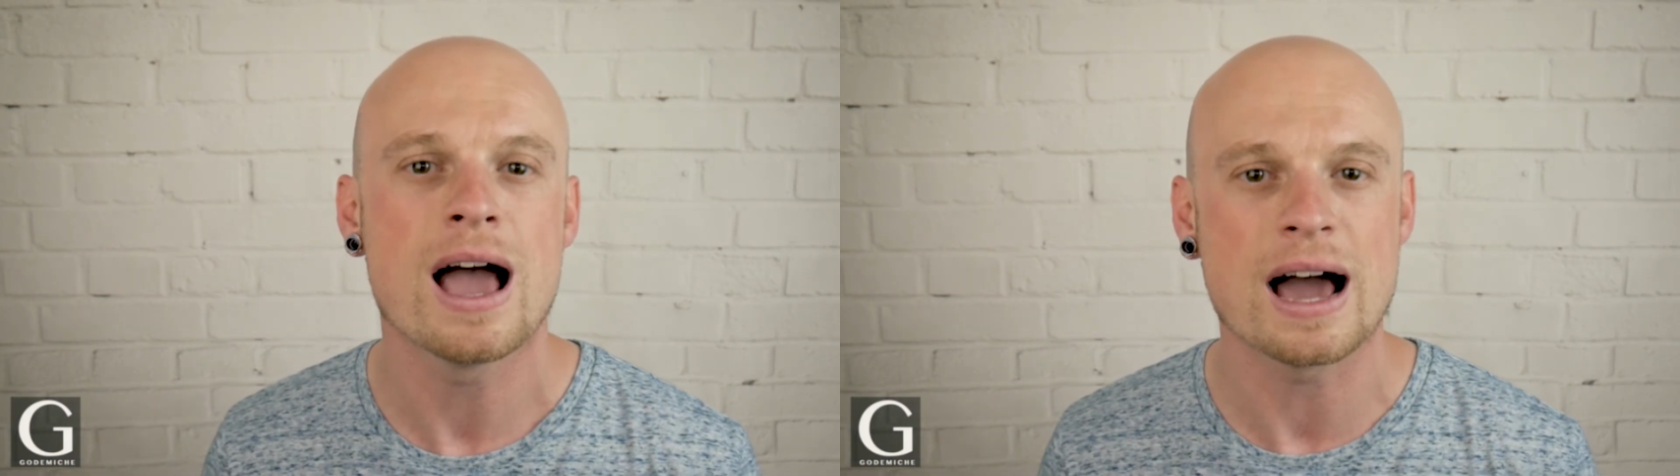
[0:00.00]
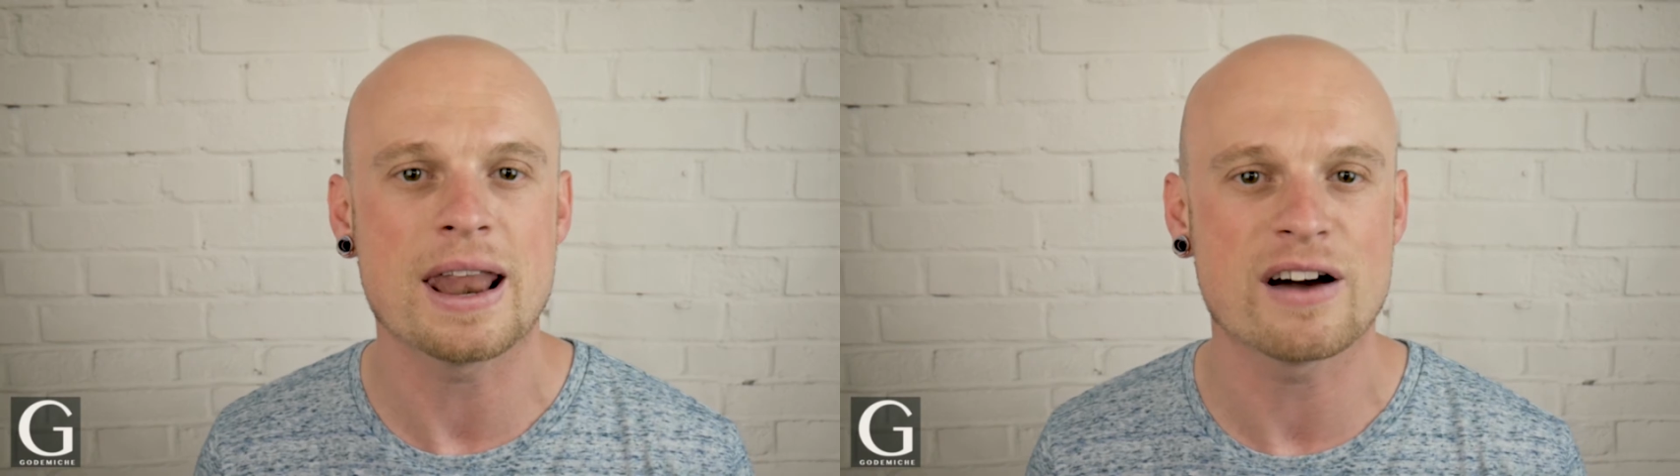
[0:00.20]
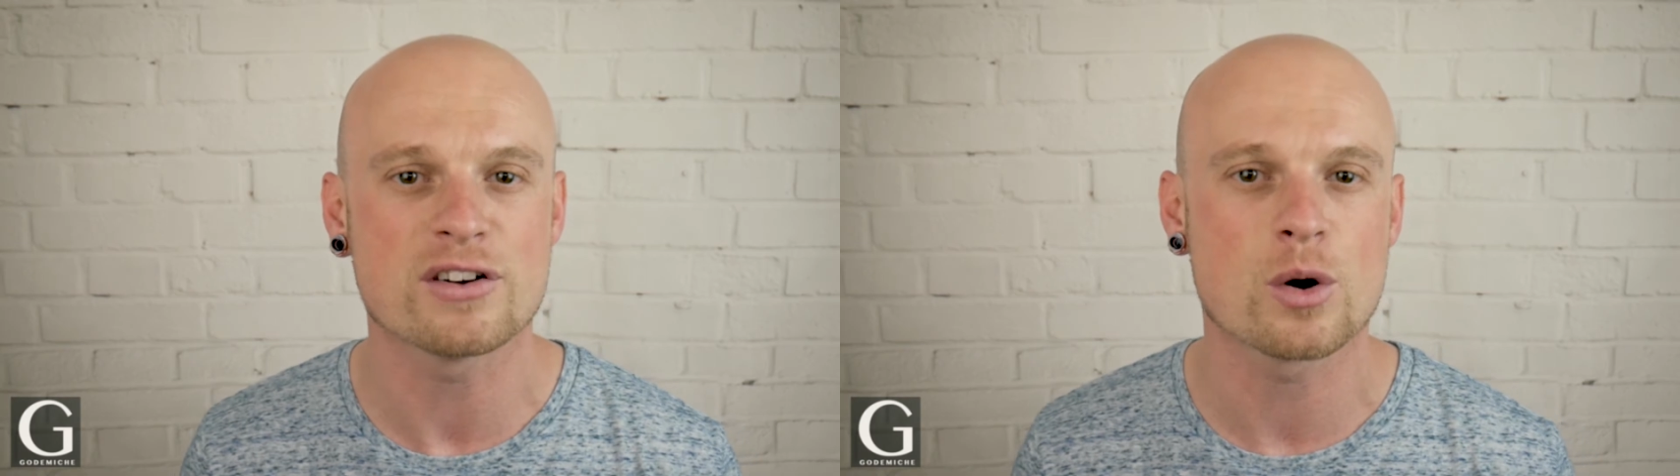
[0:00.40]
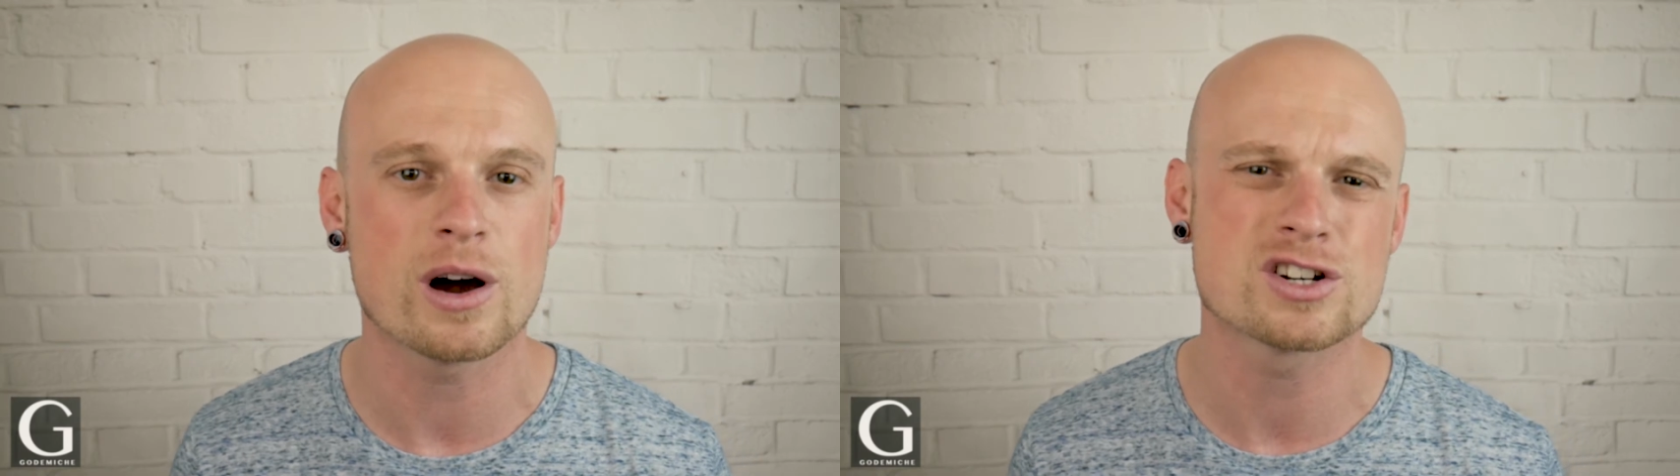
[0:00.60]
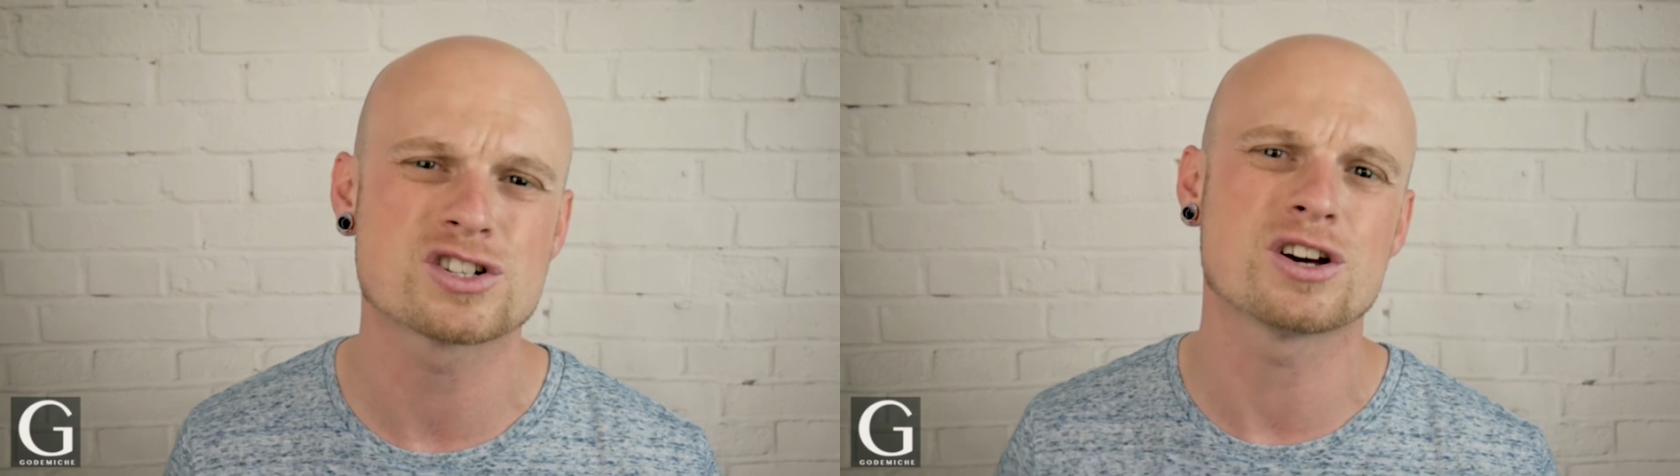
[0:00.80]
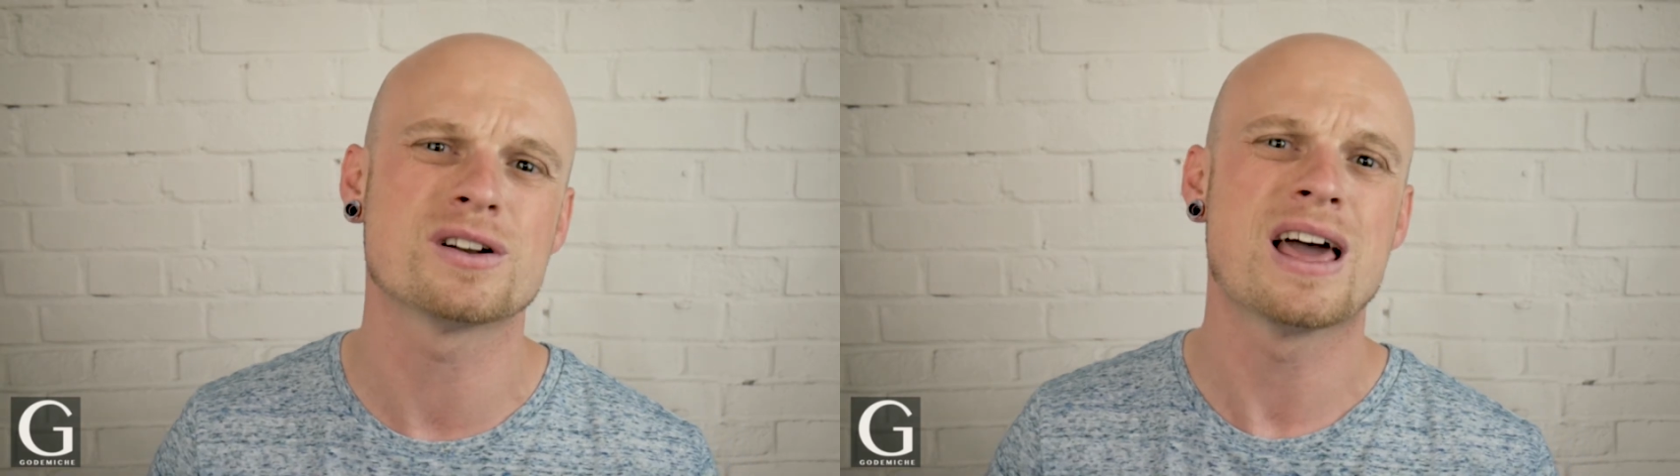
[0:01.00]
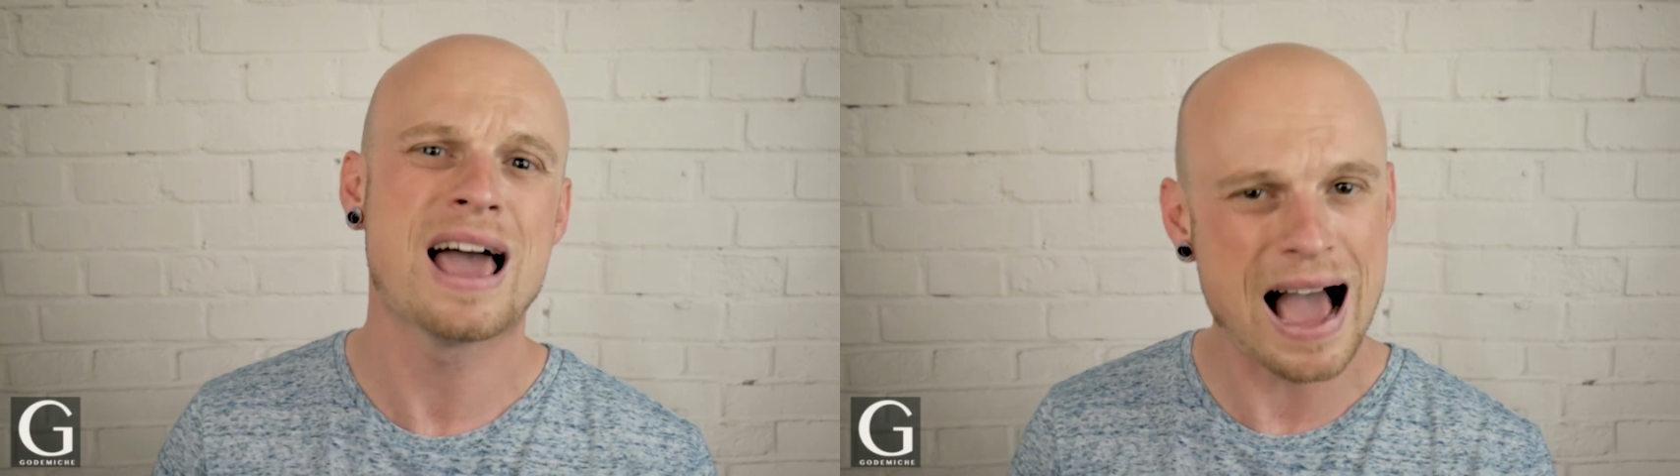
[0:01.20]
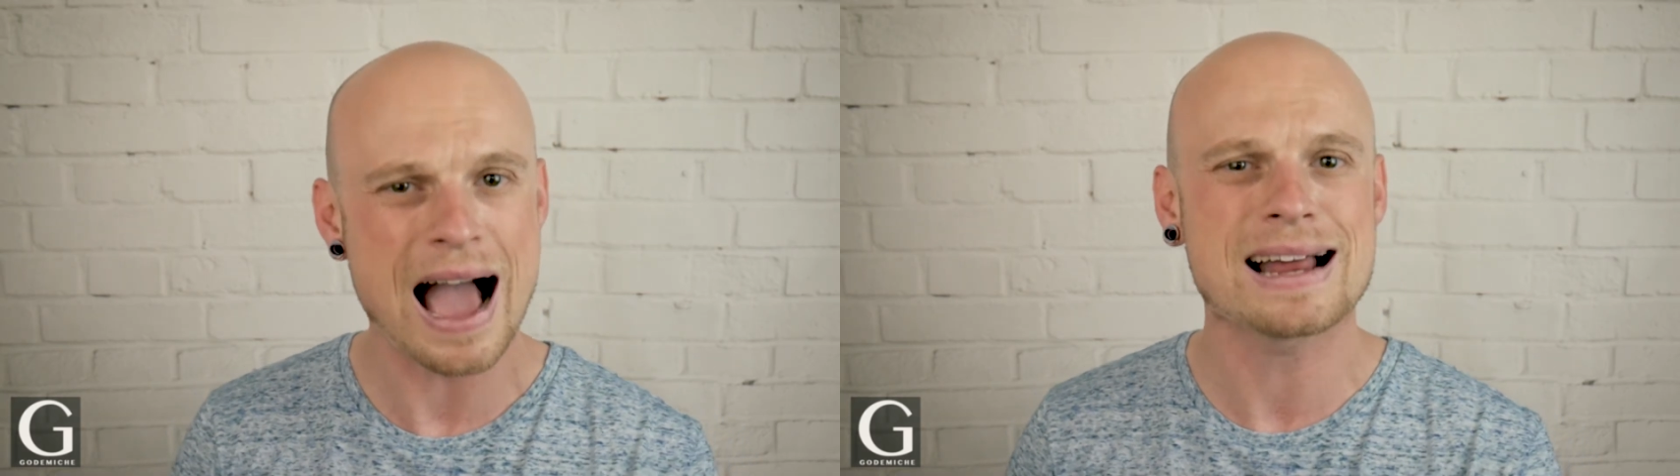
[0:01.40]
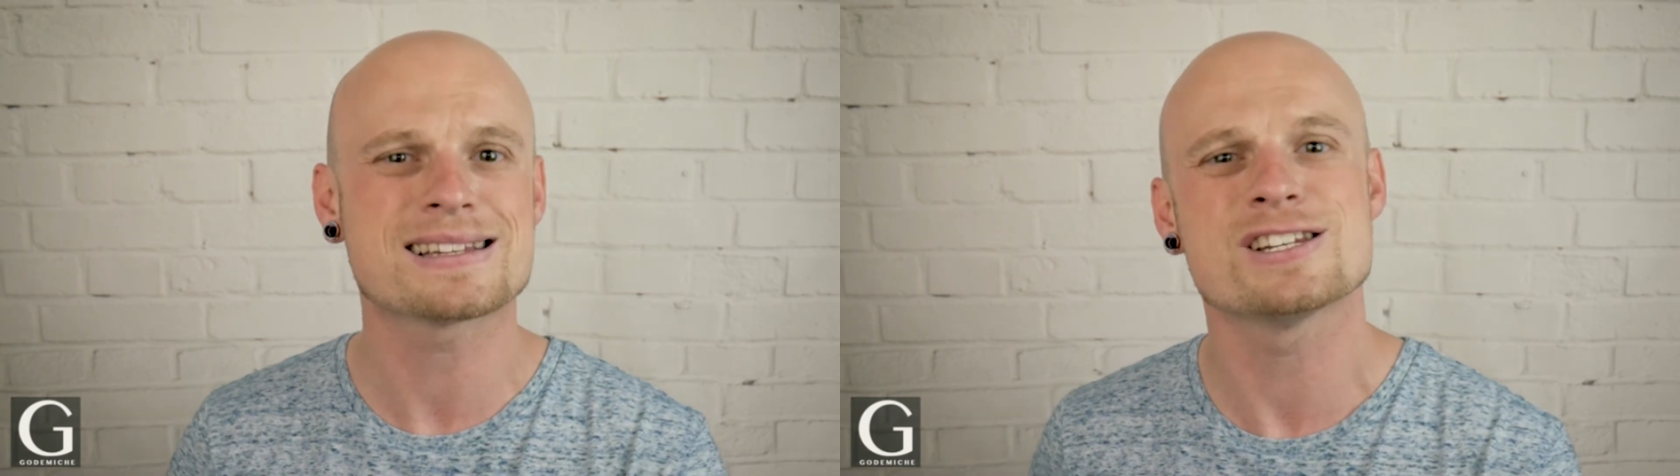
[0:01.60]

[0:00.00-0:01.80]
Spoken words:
and have a question at